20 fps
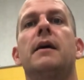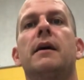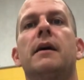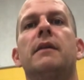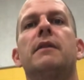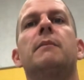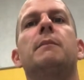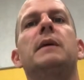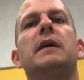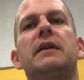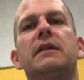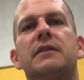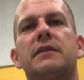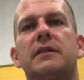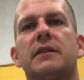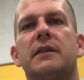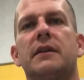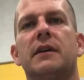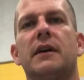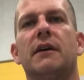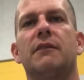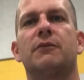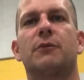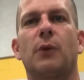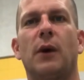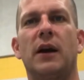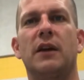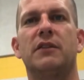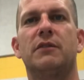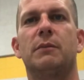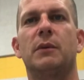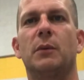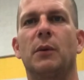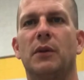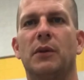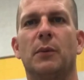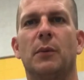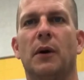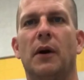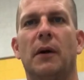The peace of Christ be with
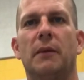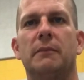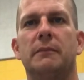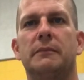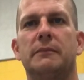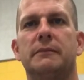you all.